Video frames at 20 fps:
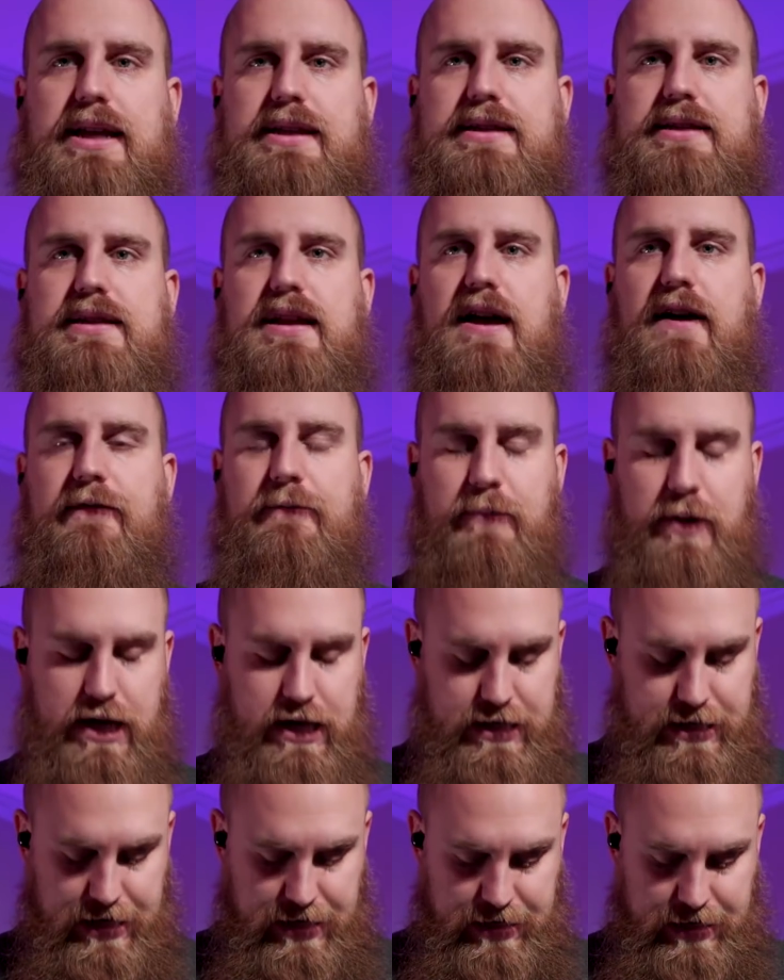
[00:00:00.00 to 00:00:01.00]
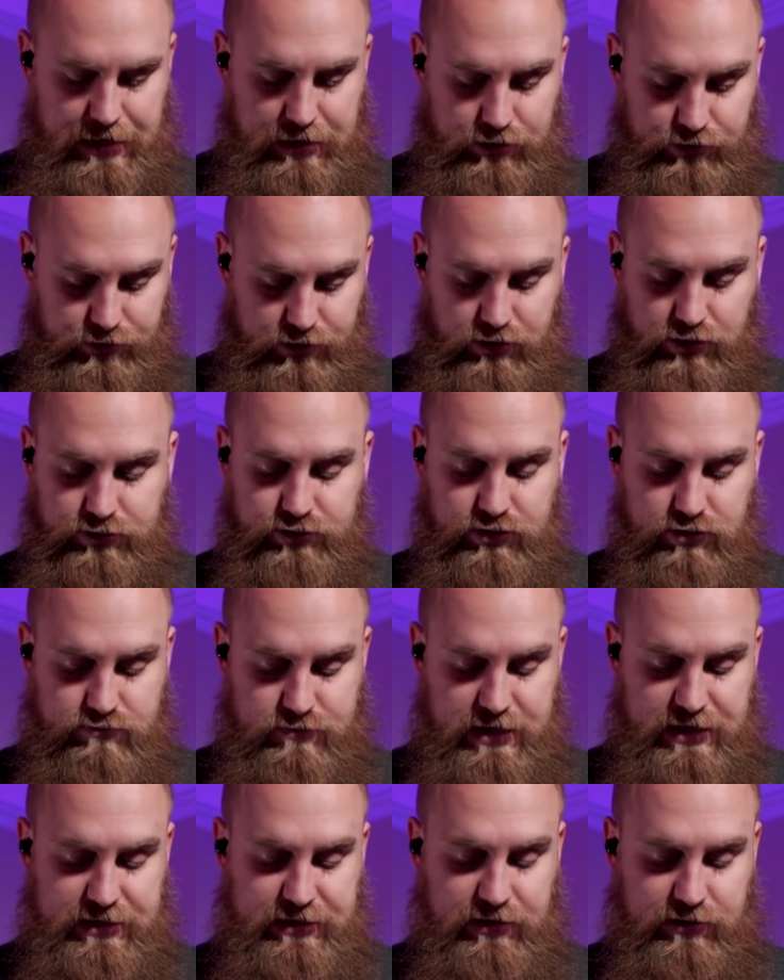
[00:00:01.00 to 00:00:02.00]
stuff, but that also
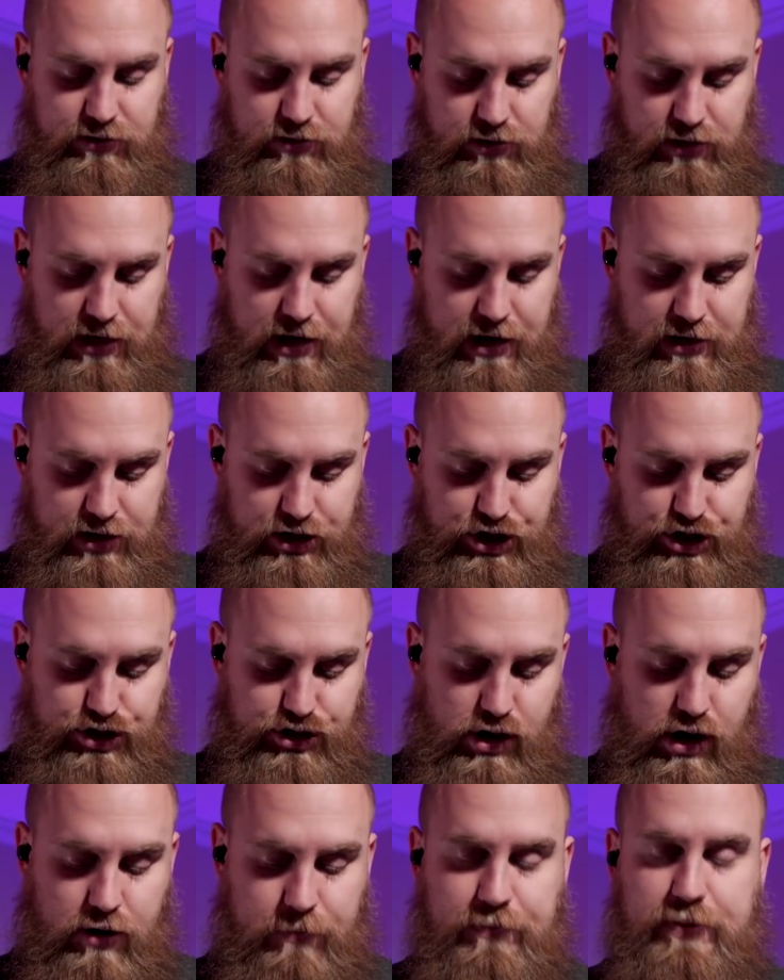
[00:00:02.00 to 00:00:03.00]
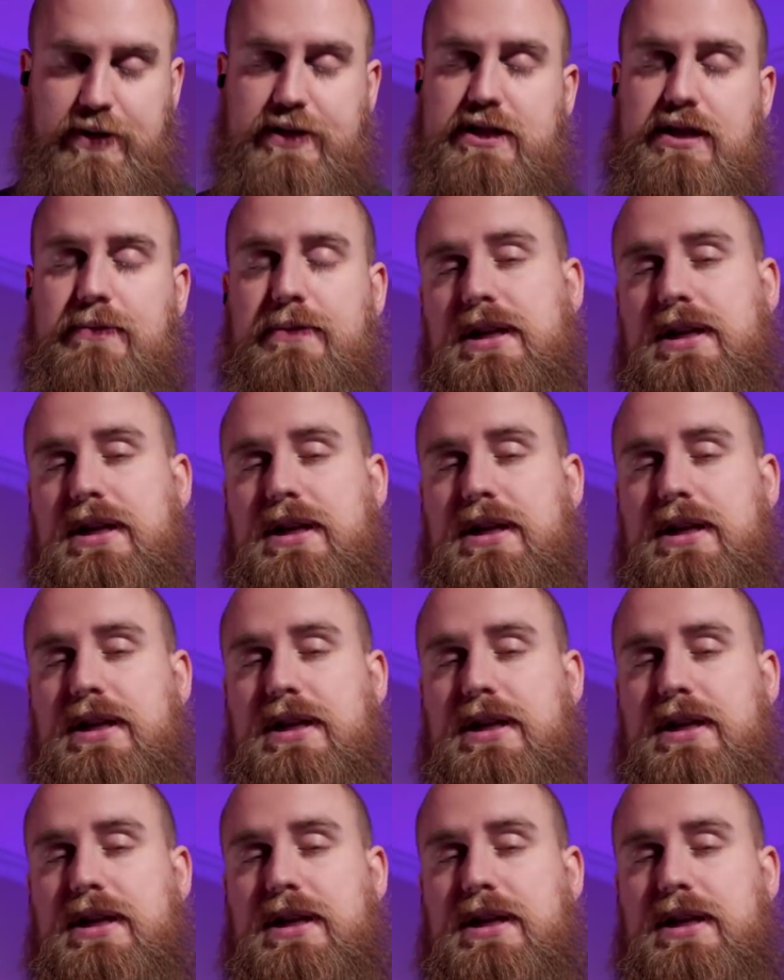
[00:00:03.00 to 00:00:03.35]
means that they're kind of sharp on some